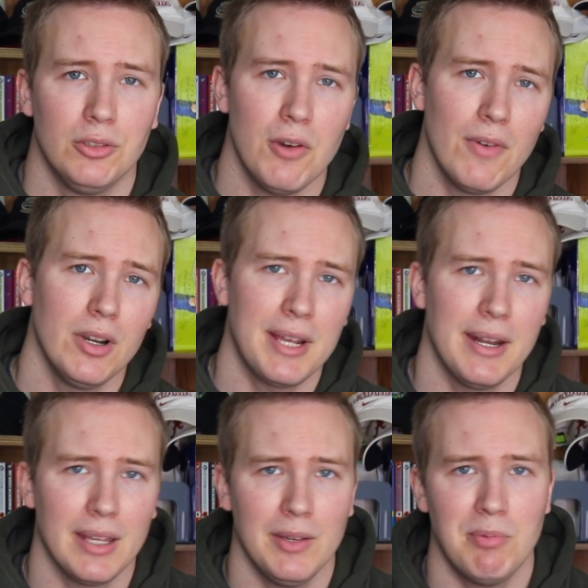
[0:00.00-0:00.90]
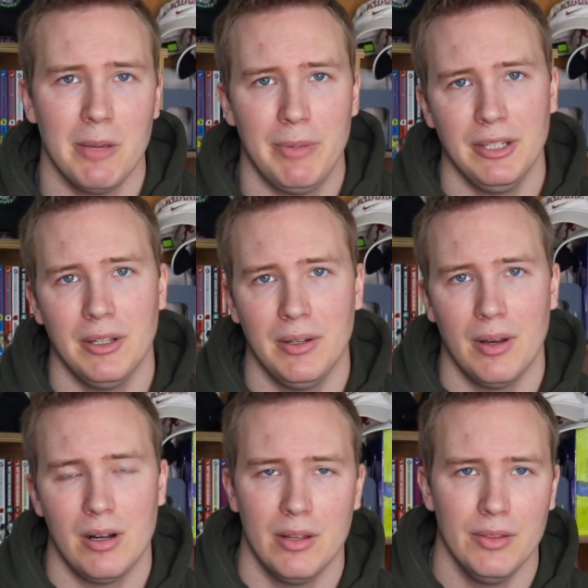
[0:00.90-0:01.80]
So I've already kind of gave my opinion
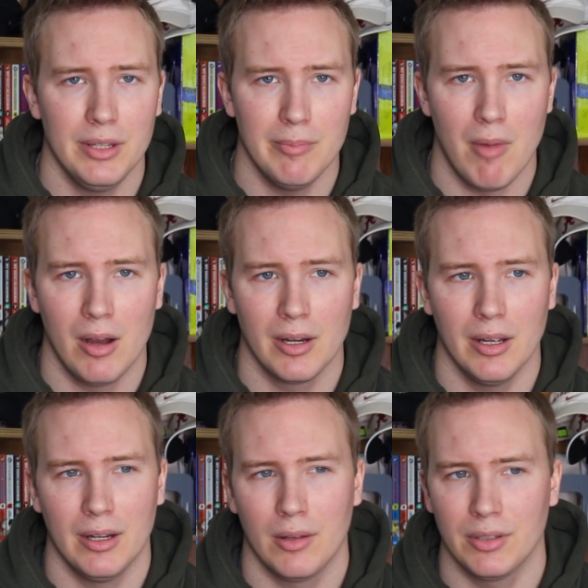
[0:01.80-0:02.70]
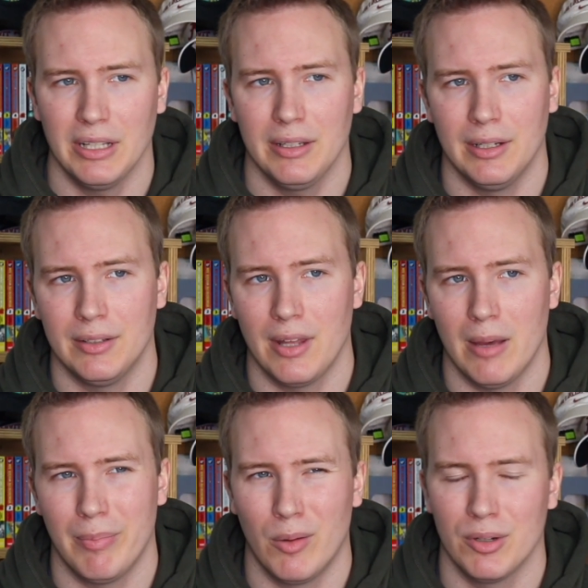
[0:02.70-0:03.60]
on the manga, and I'll slightly get into
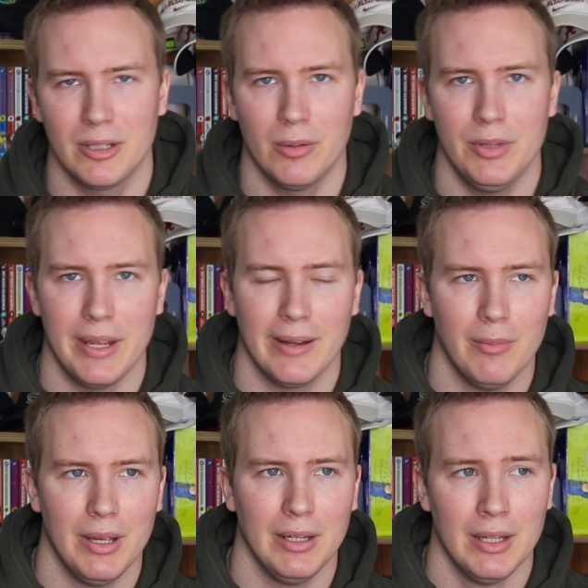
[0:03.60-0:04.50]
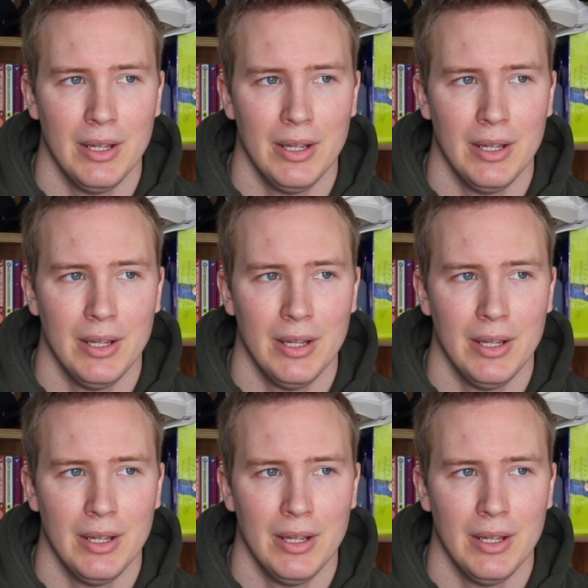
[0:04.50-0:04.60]
that, but I want to start with the anime.